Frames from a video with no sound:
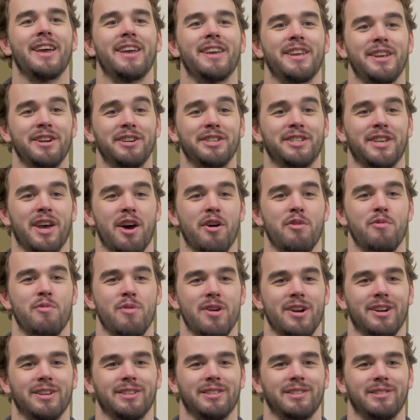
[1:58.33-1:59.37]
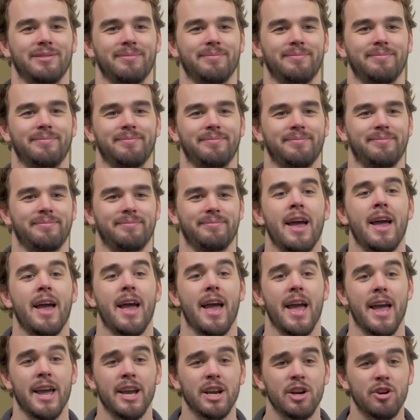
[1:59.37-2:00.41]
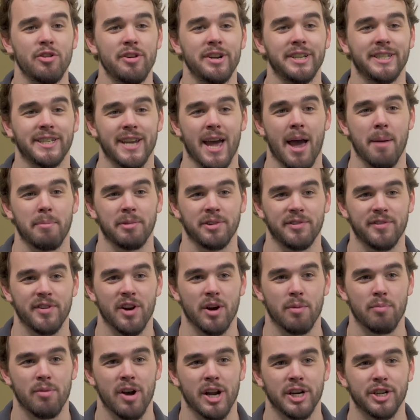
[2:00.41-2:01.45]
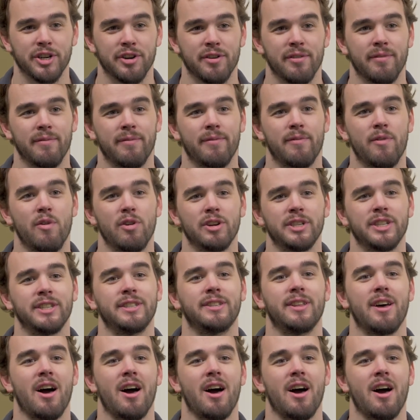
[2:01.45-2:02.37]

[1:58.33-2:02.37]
Here's how it works. Increased atmospheric pressure forces the